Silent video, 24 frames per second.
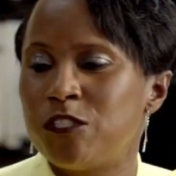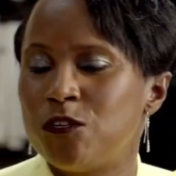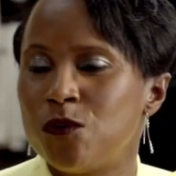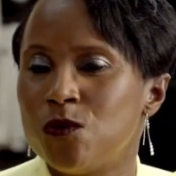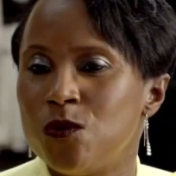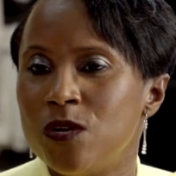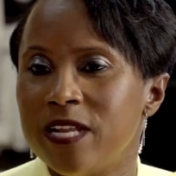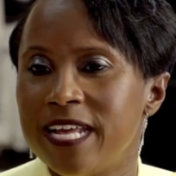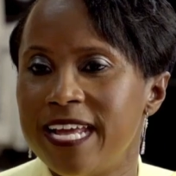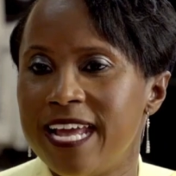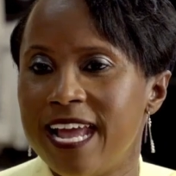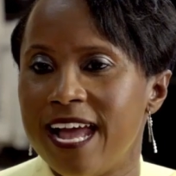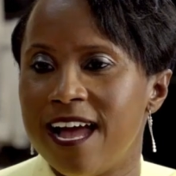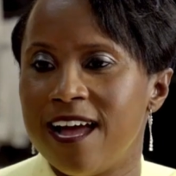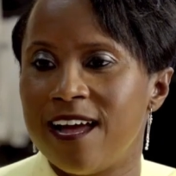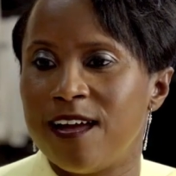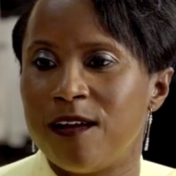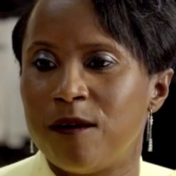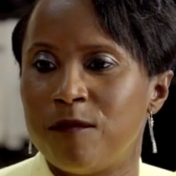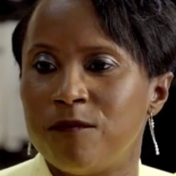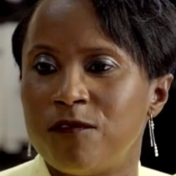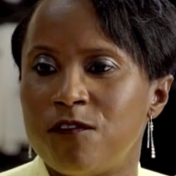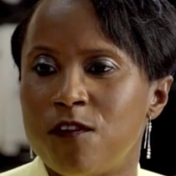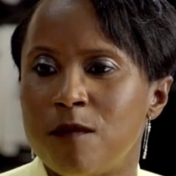truly,
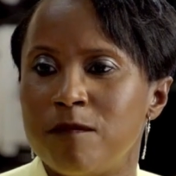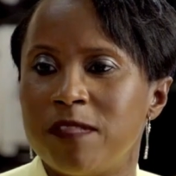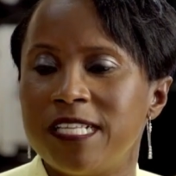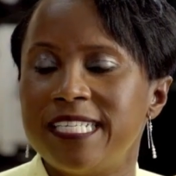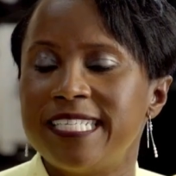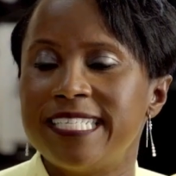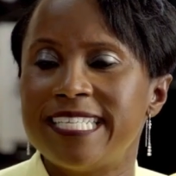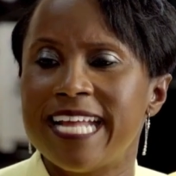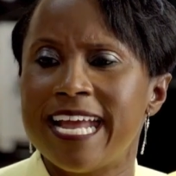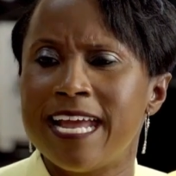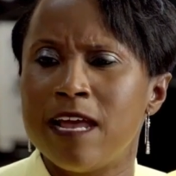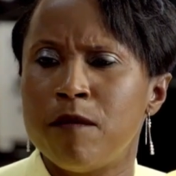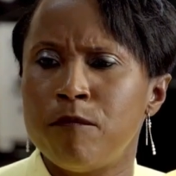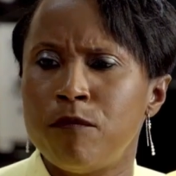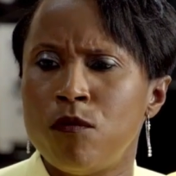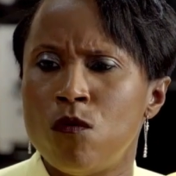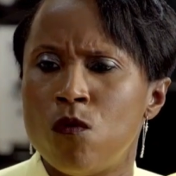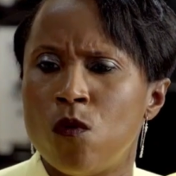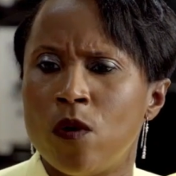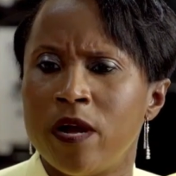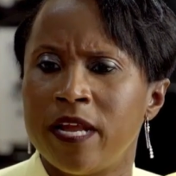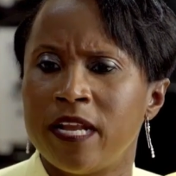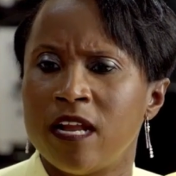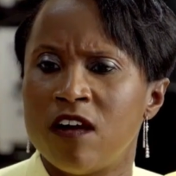from the
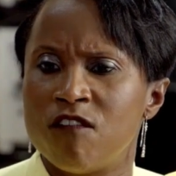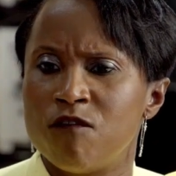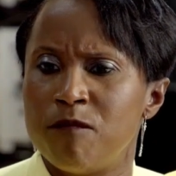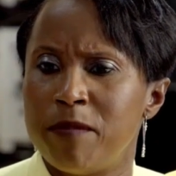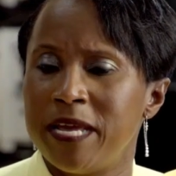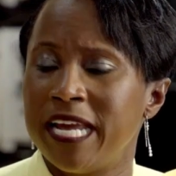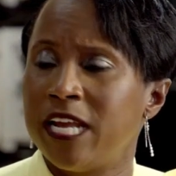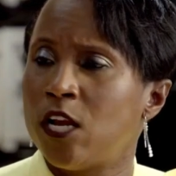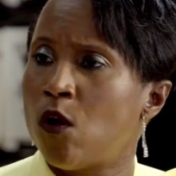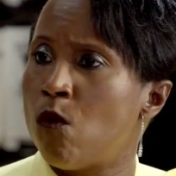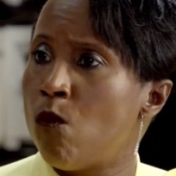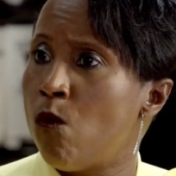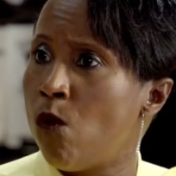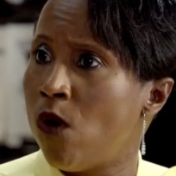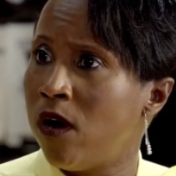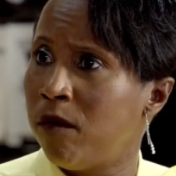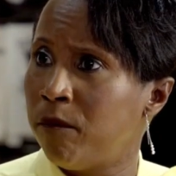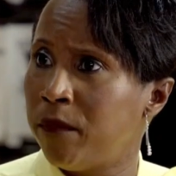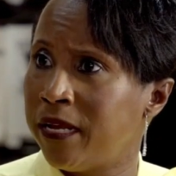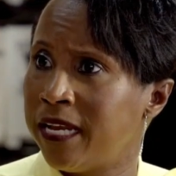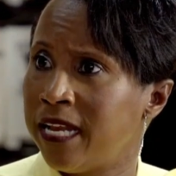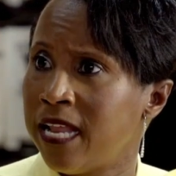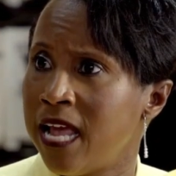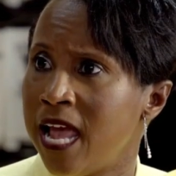standpoint of being a
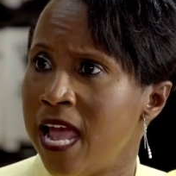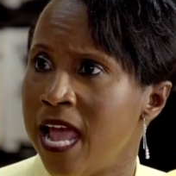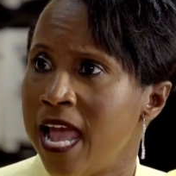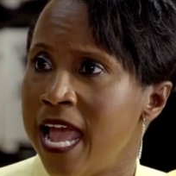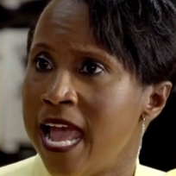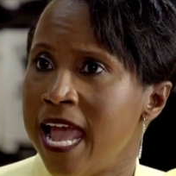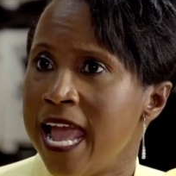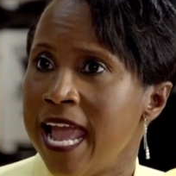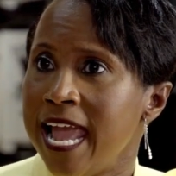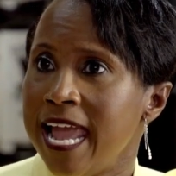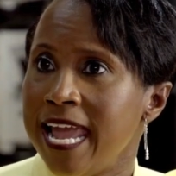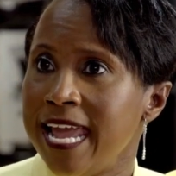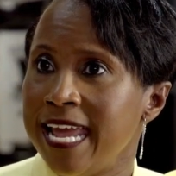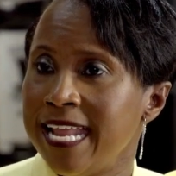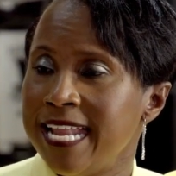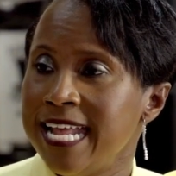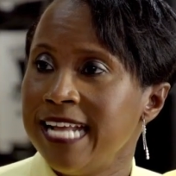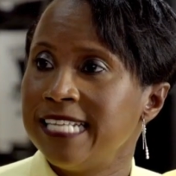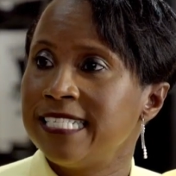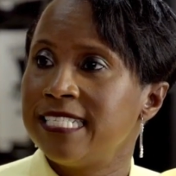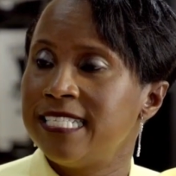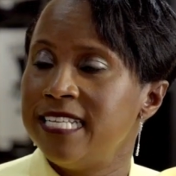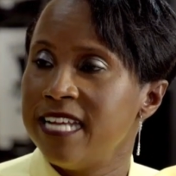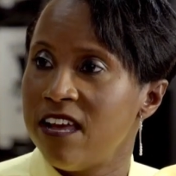woman, it
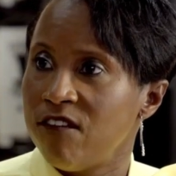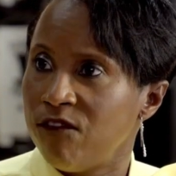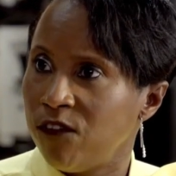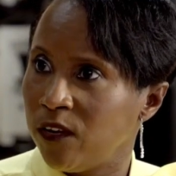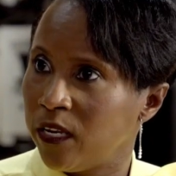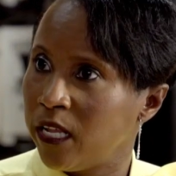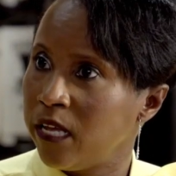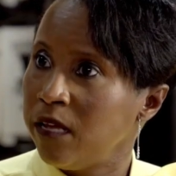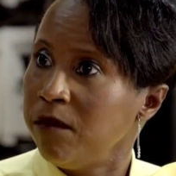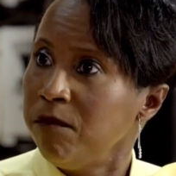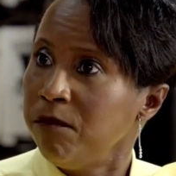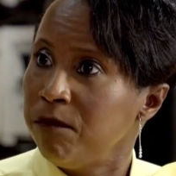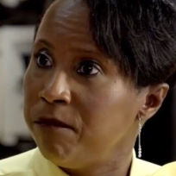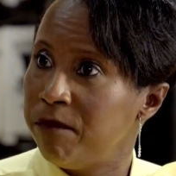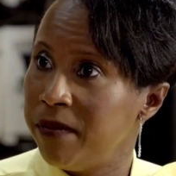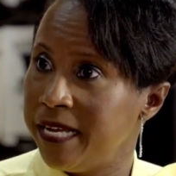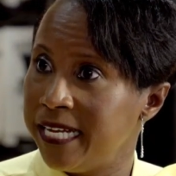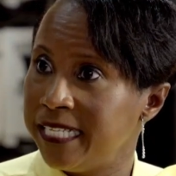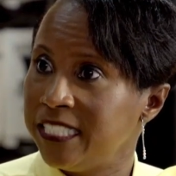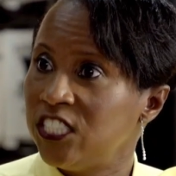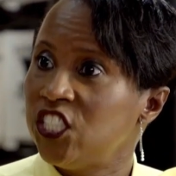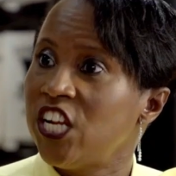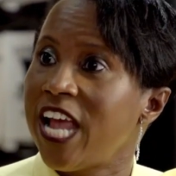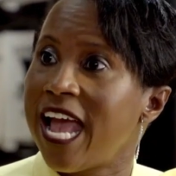has definitely
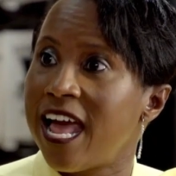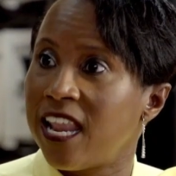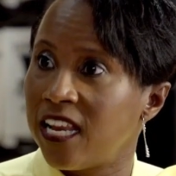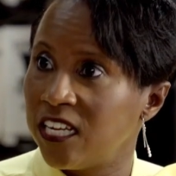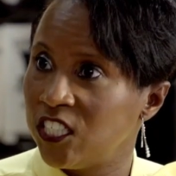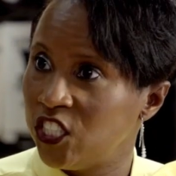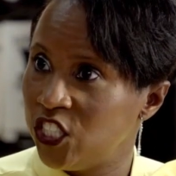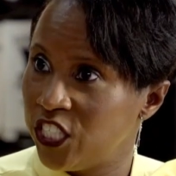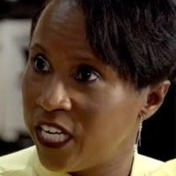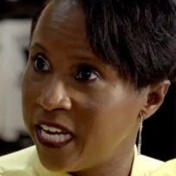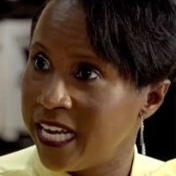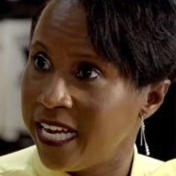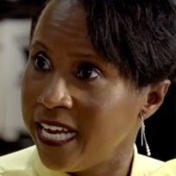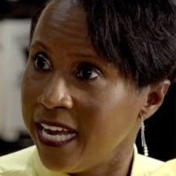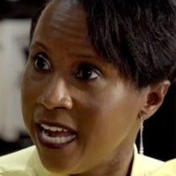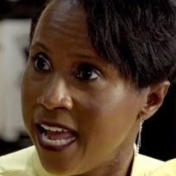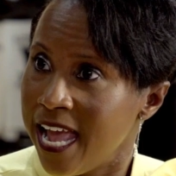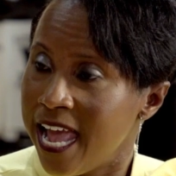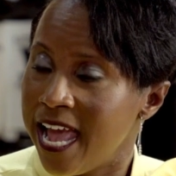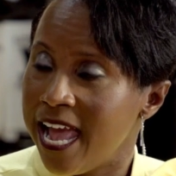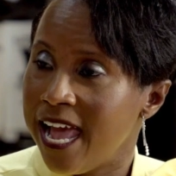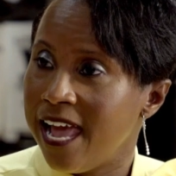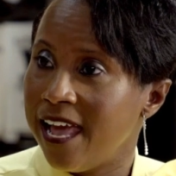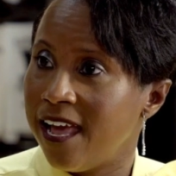been challenging
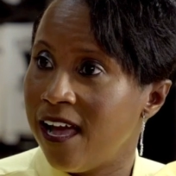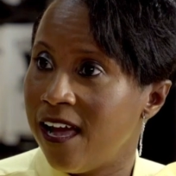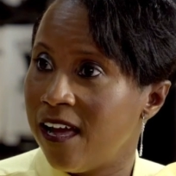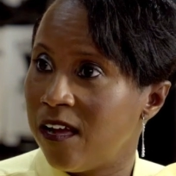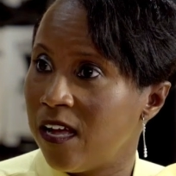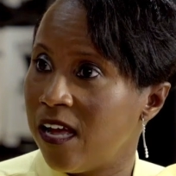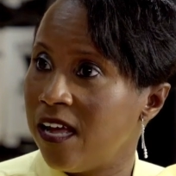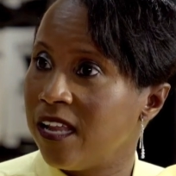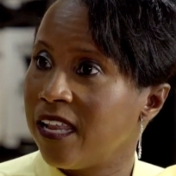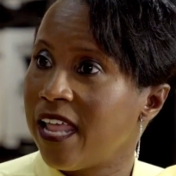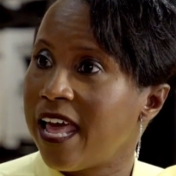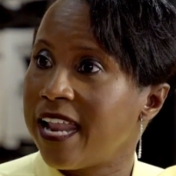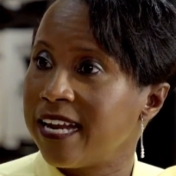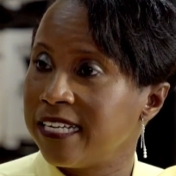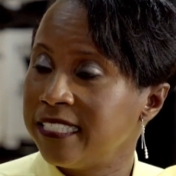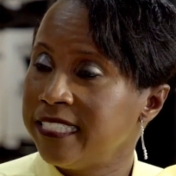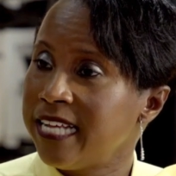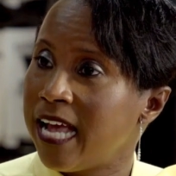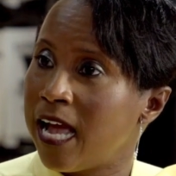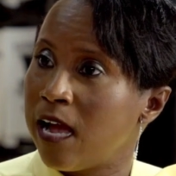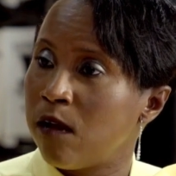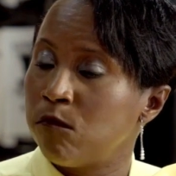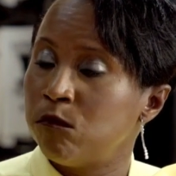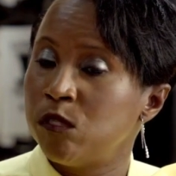a lot of
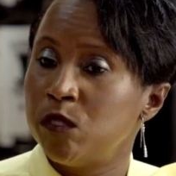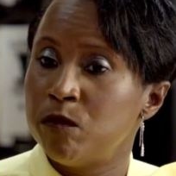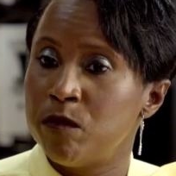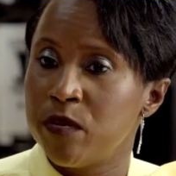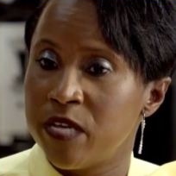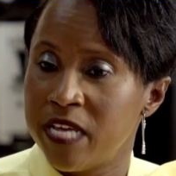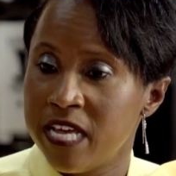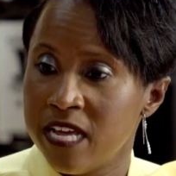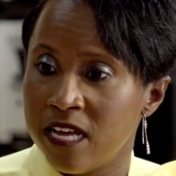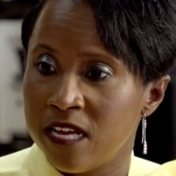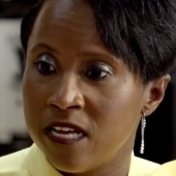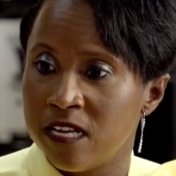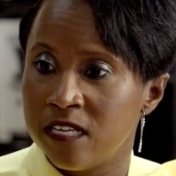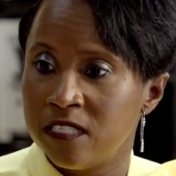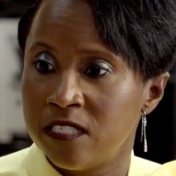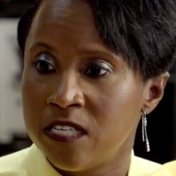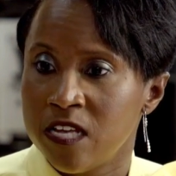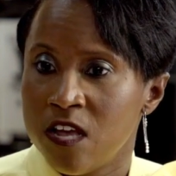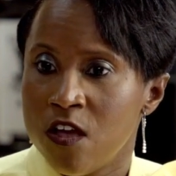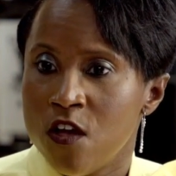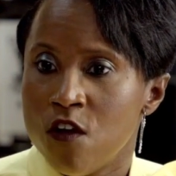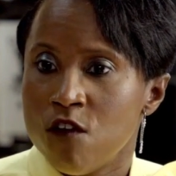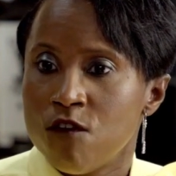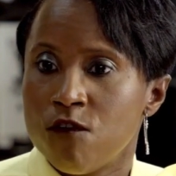times because
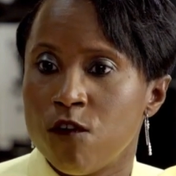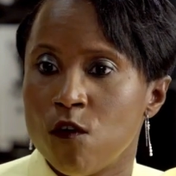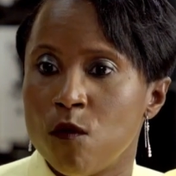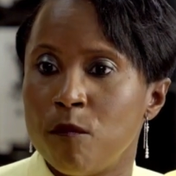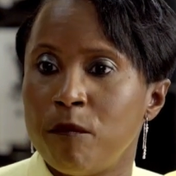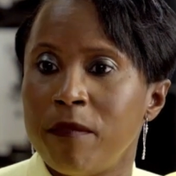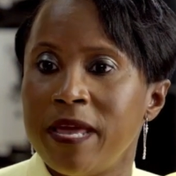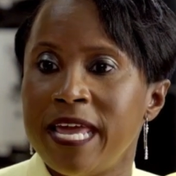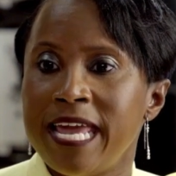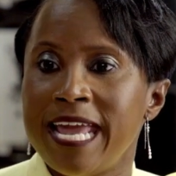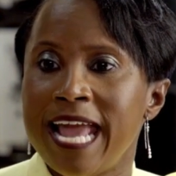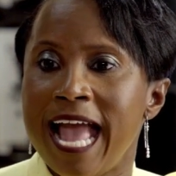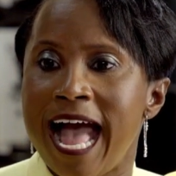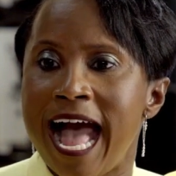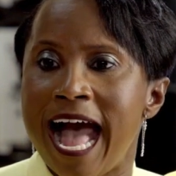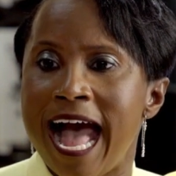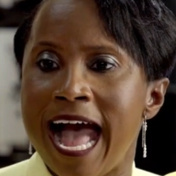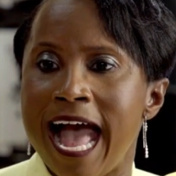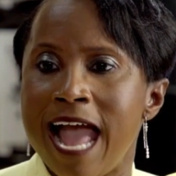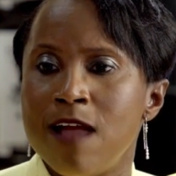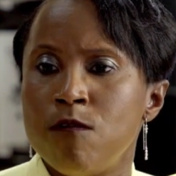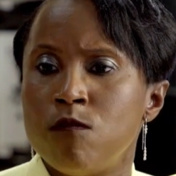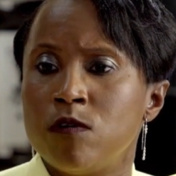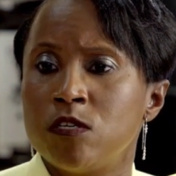for me,
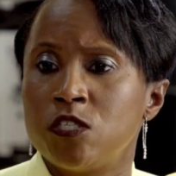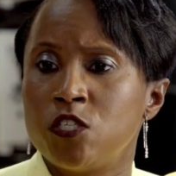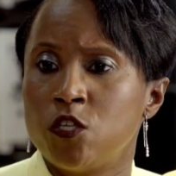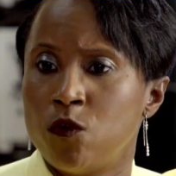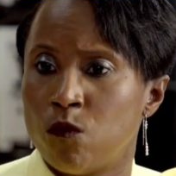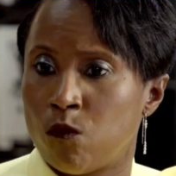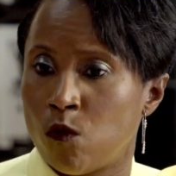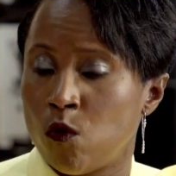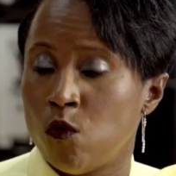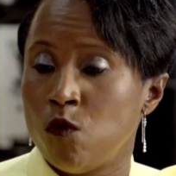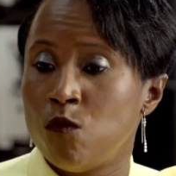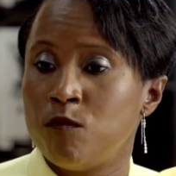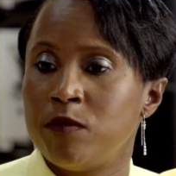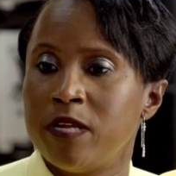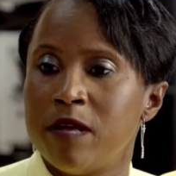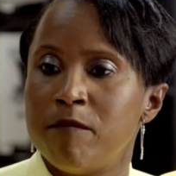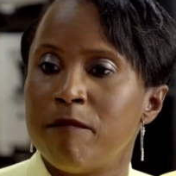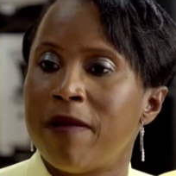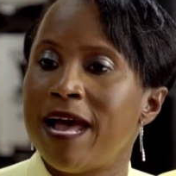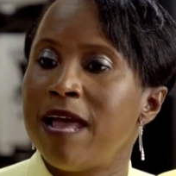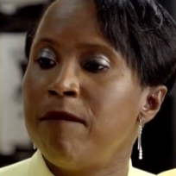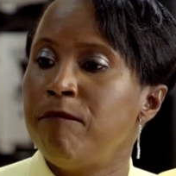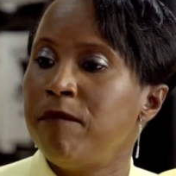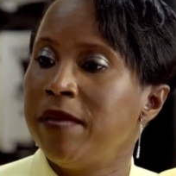I was groomed and
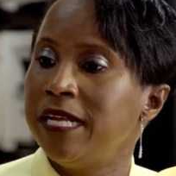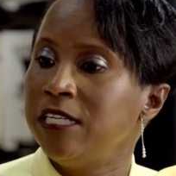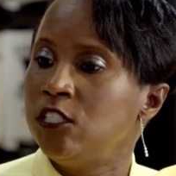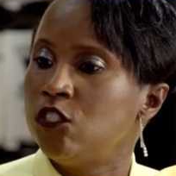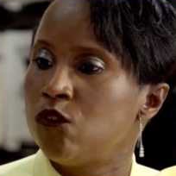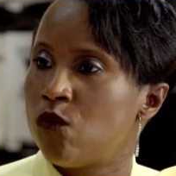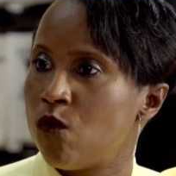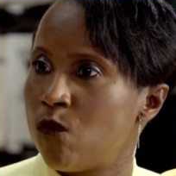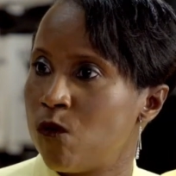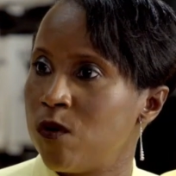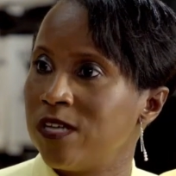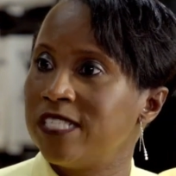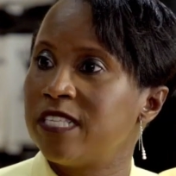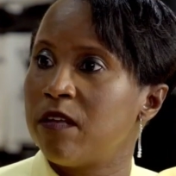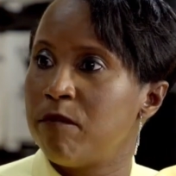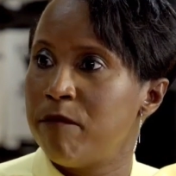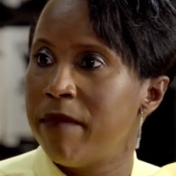my mentor was a